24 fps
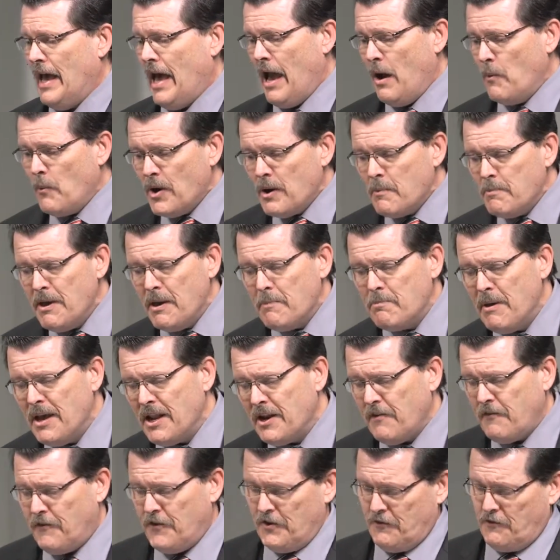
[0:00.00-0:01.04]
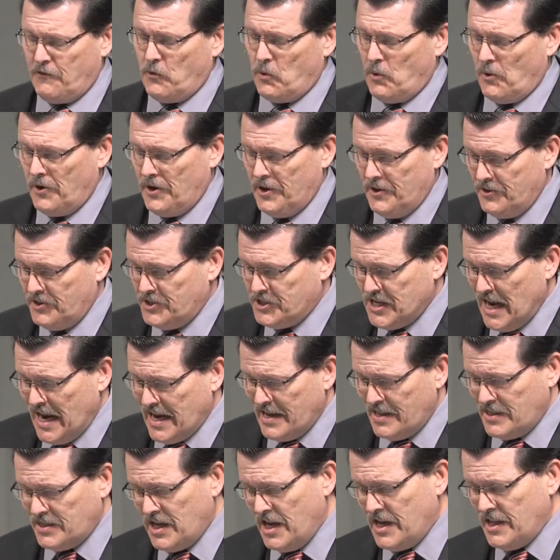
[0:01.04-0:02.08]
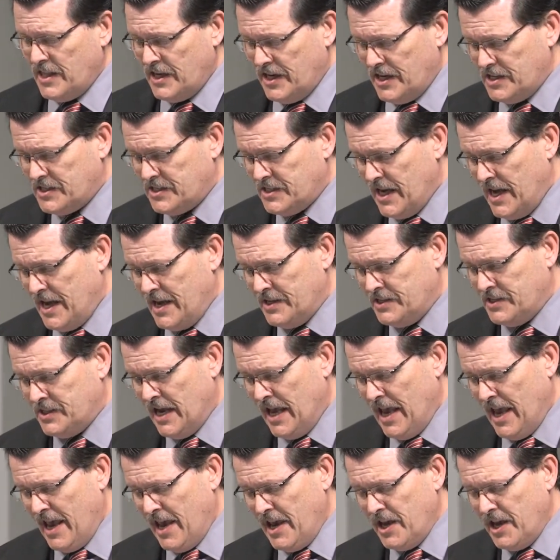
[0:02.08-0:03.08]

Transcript: I want to be a benefit for you. The second thing that he says